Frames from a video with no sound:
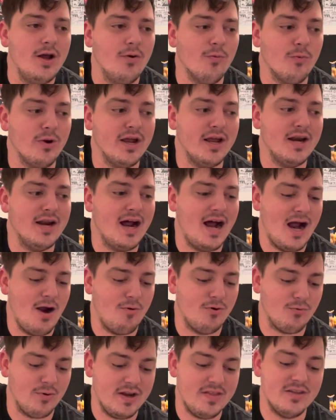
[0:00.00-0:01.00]
when I
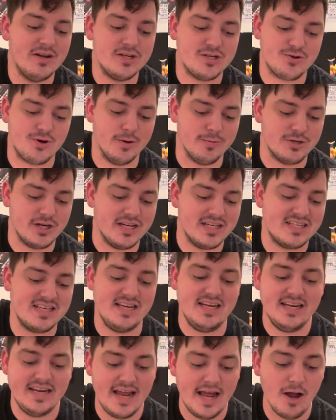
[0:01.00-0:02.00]
would read the description and see
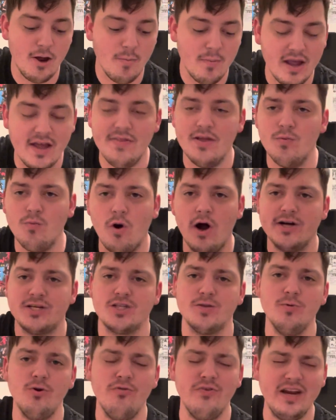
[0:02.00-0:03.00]
Yim and then watch
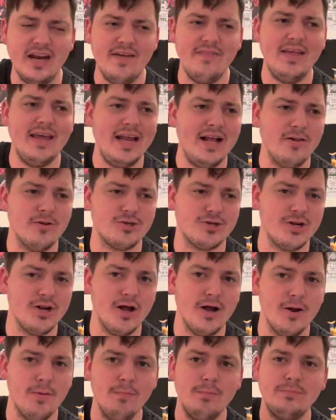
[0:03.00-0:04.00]
the movie in the English
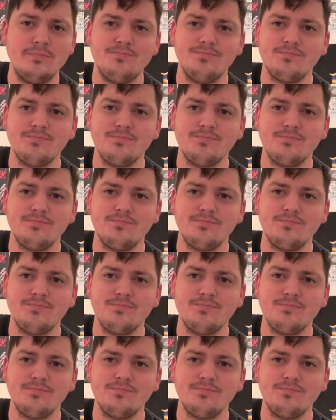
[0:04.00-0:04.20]
dub